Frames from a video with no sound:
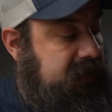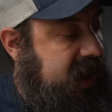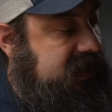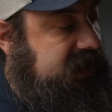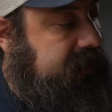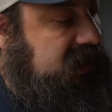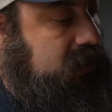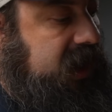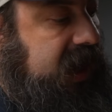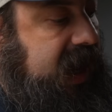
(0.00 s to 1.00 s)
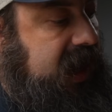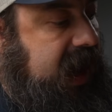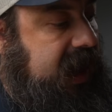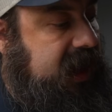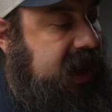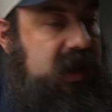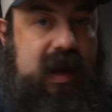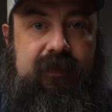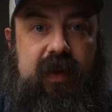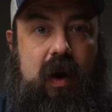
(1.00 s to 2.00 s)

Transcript: my Sigma 28, and I have